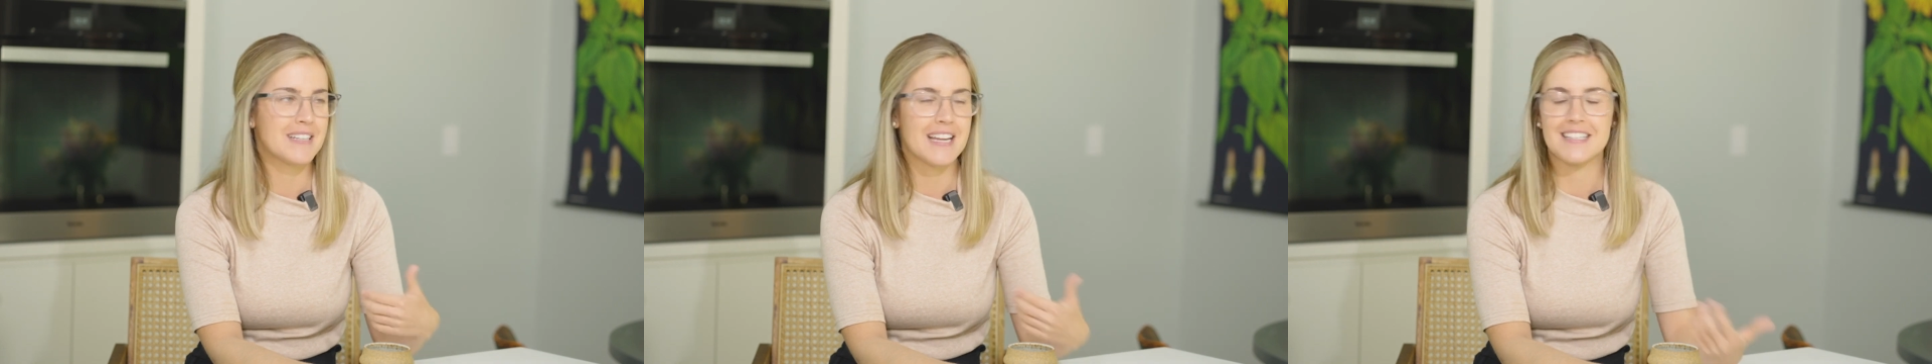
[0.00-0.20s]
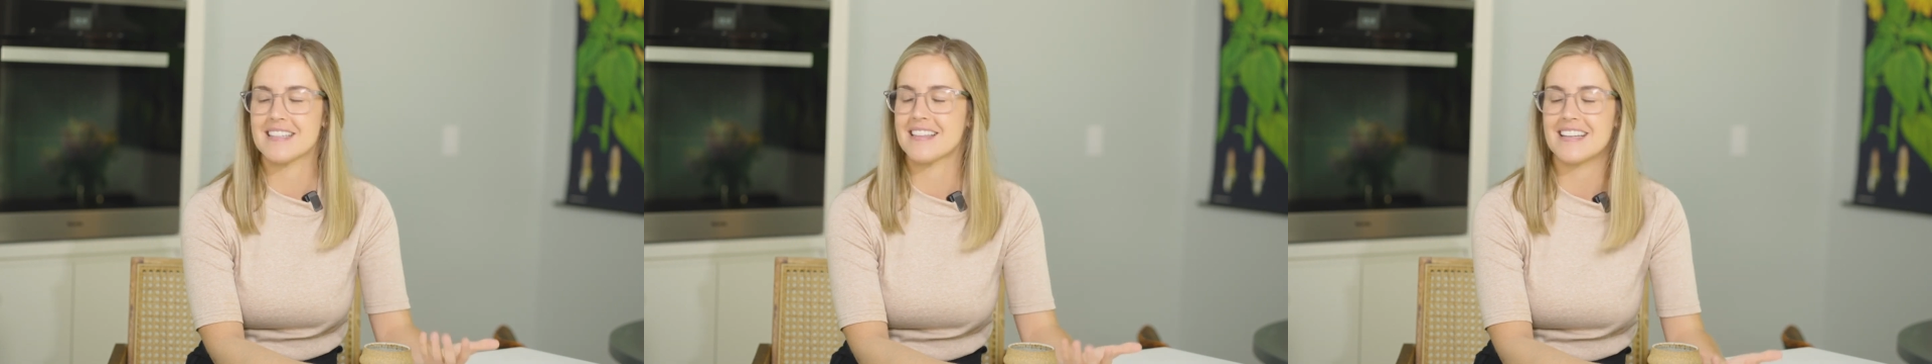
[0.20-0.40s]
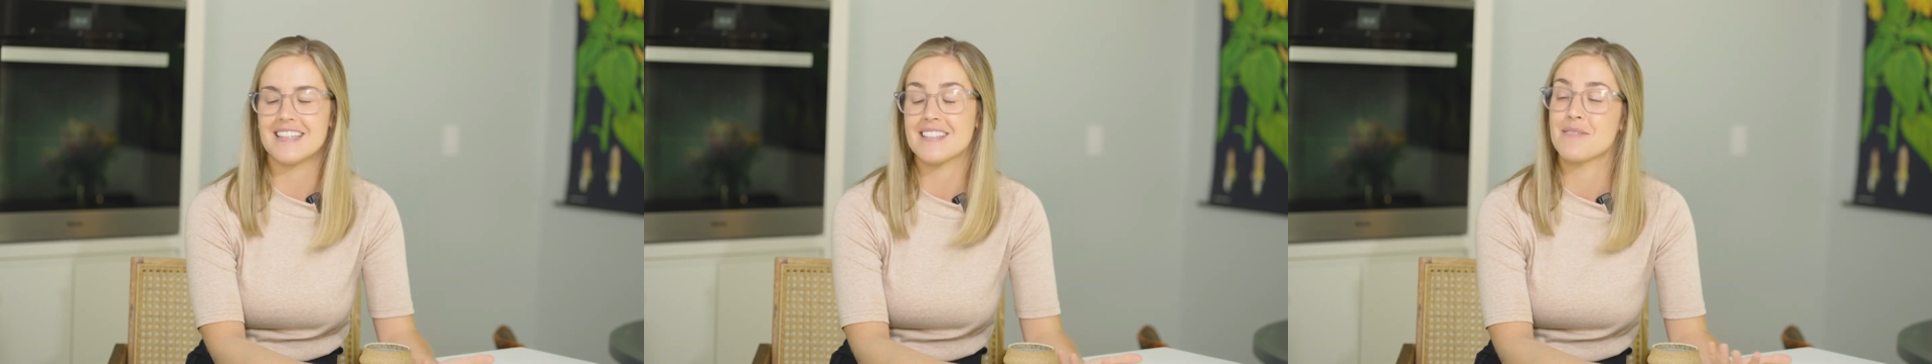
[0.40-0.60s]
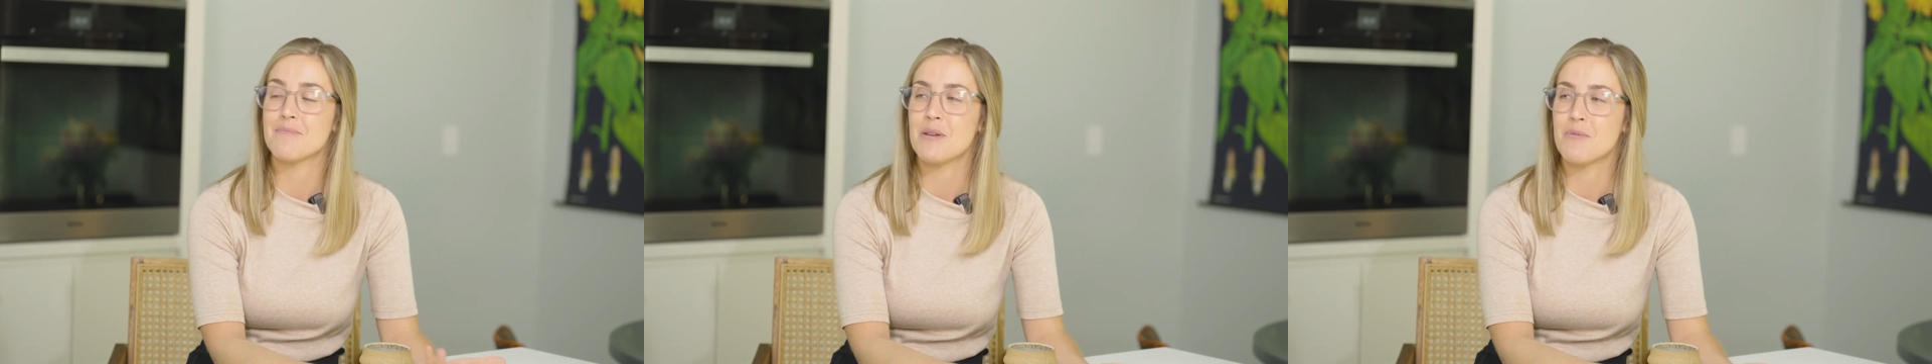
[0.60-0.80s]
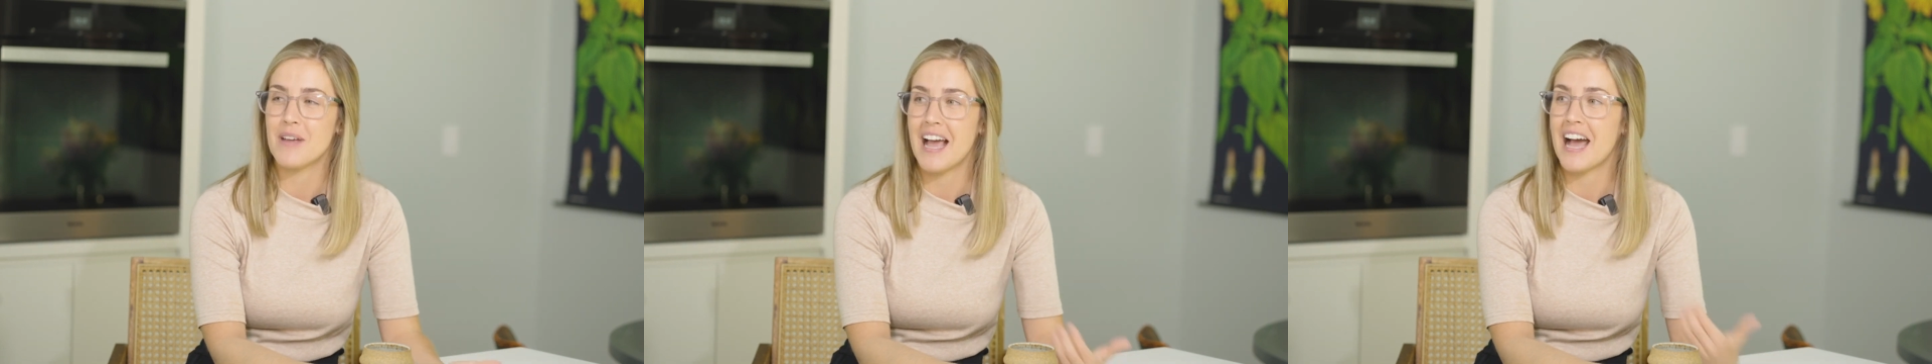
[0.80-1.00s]
But that
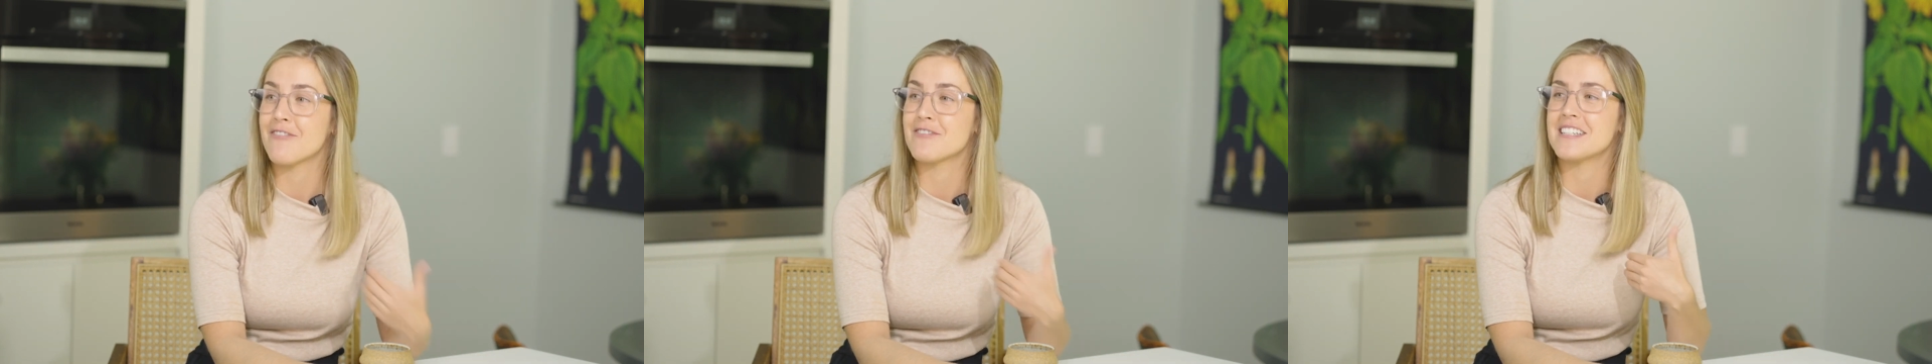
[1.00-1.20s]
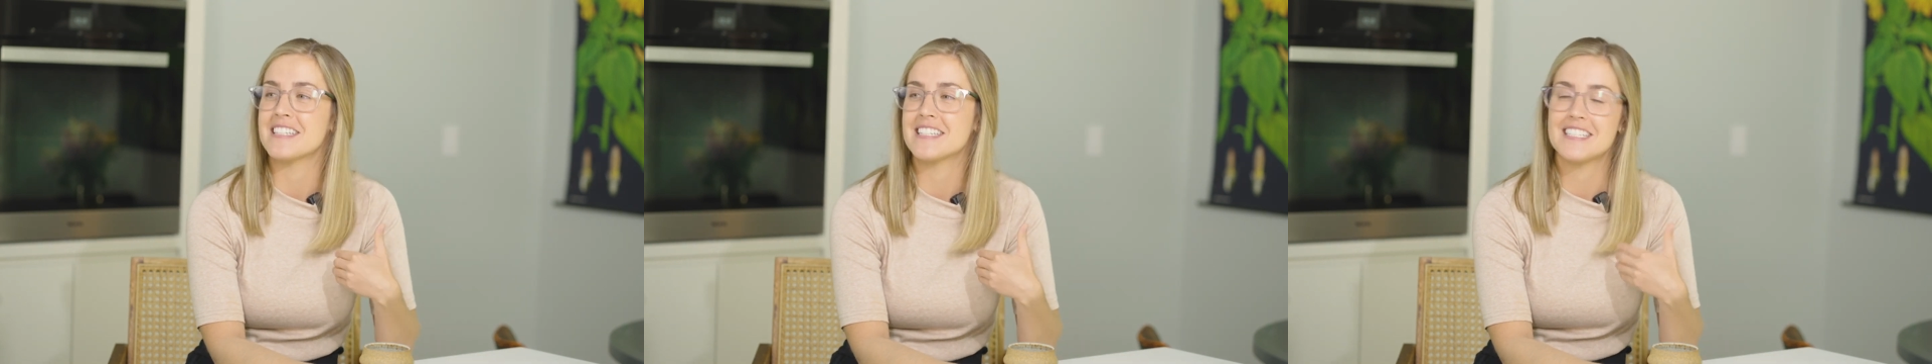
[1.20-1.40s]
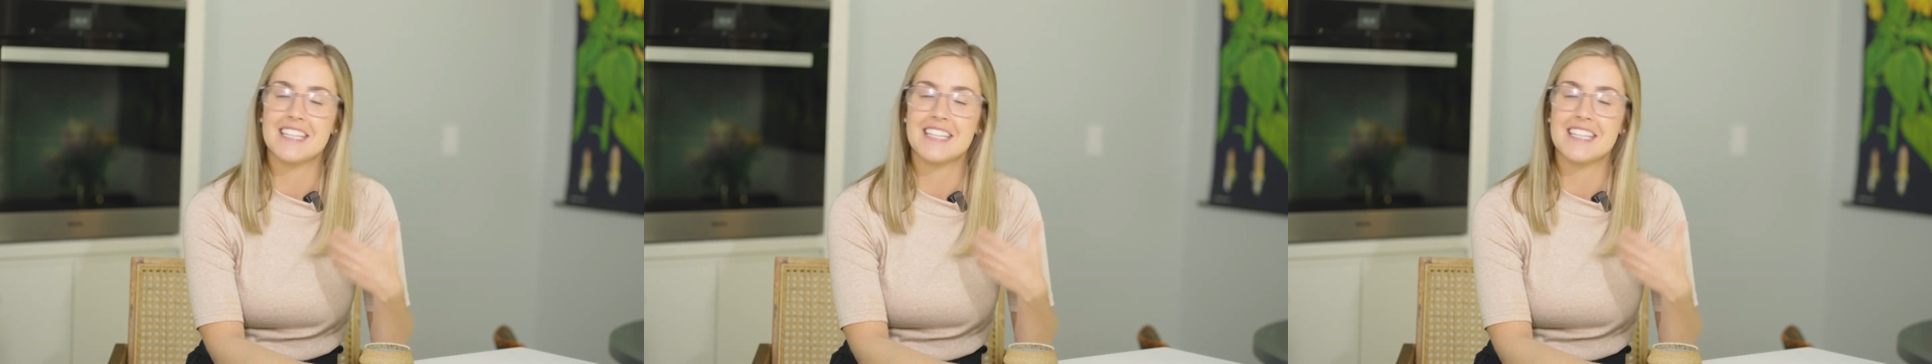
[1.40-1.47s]
doesn't mean we have to